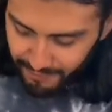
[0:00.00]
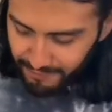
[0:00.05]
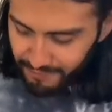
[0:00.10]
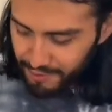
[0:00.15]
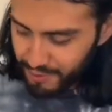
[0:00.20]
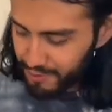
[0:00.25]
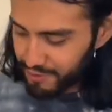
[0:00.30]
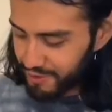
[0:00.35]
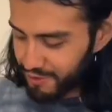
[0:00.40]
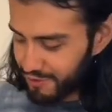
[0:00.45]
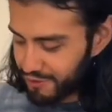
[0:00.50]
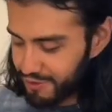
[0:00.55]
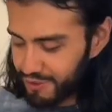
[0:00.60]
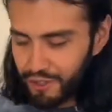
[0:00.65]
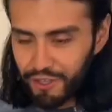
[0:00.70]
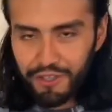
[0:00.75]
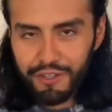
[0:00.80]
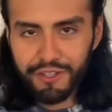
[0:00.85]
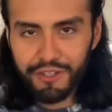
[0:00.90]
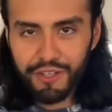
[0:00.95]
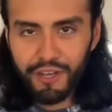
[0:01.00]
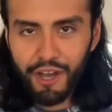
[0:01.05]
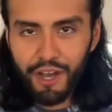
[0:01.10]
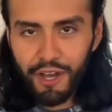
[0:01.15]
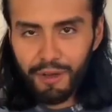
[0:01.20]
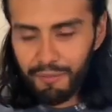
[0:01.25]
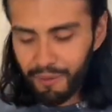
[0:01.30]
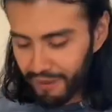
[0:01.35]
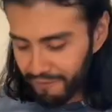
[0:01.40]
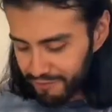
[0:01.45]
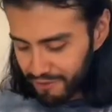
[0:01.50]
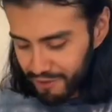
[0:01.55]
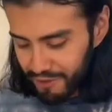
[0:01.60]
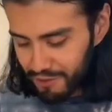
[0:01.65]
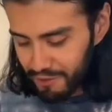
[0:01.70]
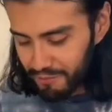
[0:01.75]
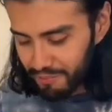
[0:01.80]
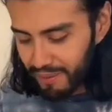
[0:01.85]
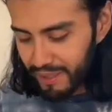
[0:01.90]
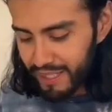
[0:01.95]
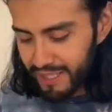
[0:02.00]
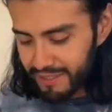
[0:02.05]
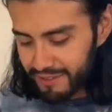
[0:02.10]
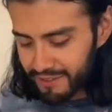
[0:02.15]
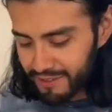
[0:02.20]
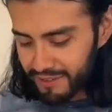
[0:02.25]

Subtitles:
you just turn the knob after you place